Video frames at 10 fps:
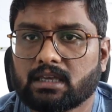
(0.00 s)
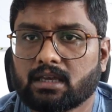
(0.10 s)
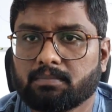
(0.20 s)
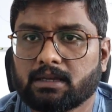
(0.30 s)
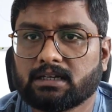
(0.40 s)
E
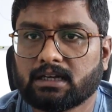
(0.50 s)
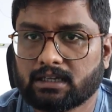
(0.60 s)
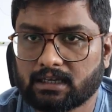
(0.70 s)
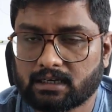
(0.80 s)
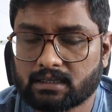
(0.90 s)
A P T
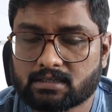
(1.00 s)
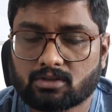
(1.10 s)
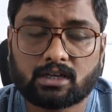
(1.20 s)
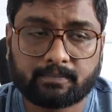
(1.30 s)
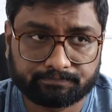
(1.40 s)
T L S,
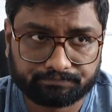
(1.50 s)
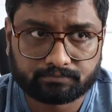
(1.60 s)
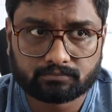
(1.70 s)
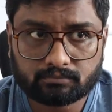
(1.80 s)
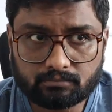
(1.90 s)
sorry,
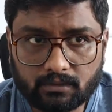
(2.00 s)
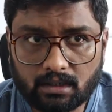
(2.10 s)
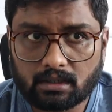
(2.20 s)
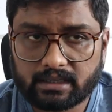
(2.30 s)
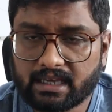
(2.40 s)

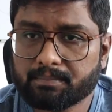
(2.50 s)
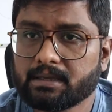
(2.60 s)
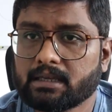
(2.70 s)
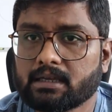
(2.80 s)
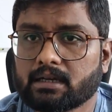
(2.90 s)
E A
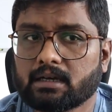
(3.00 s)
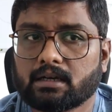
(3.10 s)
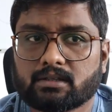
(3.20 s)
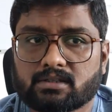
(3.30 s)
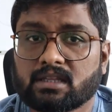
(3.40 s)
P,
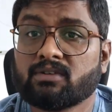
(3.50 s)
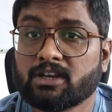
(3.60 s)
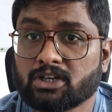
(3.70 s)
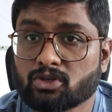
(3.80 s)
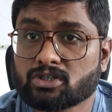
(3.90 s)
uh, then we
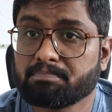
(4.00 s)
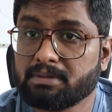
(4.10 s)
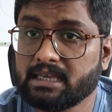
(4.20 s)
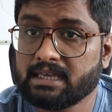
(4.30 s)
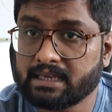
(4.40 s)
introduce a
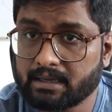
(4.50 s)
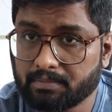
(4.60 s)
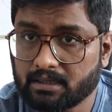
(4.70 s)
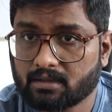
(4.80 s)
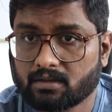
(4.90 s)
P E A
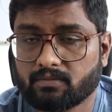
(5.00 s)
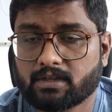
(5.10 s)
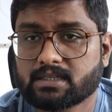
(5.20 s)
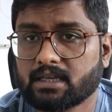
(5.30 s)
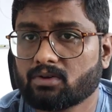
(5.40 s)
P,
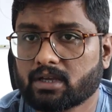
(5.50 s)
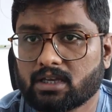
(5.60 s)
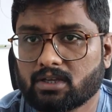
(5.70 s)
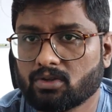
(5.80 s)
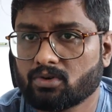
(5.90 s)
which say,
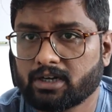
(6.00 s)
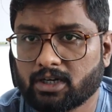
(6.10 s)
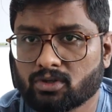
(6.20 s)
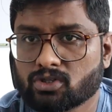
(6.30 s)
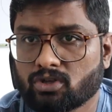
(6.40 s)
okay, you don't
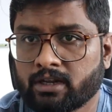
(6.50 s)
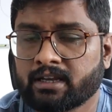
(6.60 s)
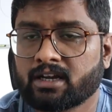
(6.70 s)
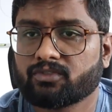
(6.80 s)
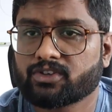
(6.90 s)
need to install any
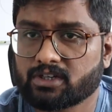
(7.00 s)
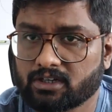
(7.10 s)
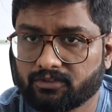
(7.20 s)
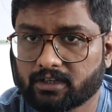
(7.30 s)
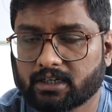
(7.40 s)
kind of a
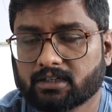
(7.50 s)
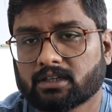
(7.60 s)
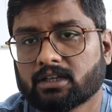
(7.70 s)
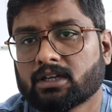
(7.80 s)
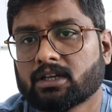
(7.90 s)
certificate.
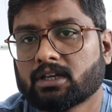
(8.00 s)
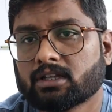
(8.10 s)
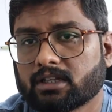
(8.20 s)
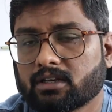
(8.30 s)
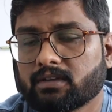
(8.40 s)

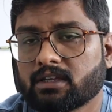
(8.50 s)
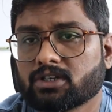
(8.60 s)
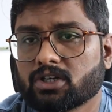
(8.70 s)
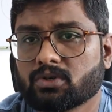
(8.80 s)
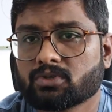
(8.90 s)
Then we
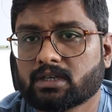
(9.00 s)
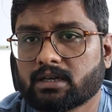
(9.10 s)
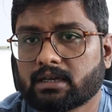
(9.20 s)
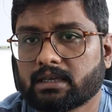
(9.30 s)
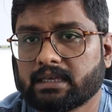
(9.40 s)
introduce
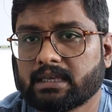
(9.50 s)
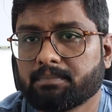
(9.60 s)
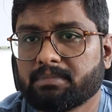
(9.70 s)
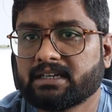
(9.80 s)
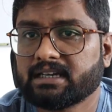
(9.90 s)
the E A
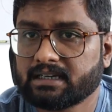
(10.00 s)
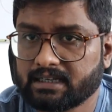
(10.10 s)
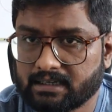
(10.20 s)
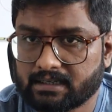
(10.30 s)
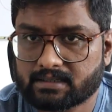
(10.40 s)
P T T
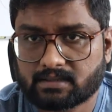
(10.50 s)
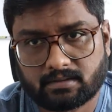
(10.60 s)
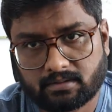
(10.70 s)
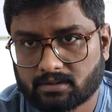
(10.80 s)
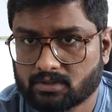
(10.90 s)
L S.
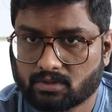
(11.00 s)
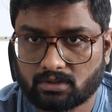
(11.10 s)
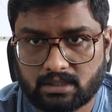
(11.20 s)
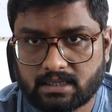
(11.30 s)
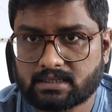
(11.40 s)
So
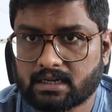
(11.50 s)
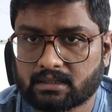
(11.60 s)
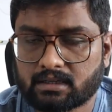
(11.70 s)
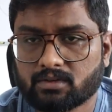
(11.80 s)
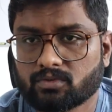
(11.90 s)
these are
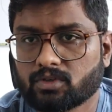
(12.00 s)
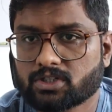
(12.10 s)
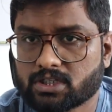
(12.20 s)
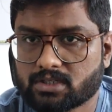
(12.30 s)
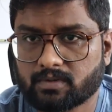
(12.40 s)
the
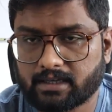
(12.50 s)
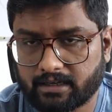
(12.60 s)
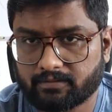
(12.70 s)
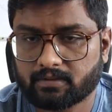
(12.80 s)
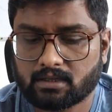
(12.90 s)
versions we have.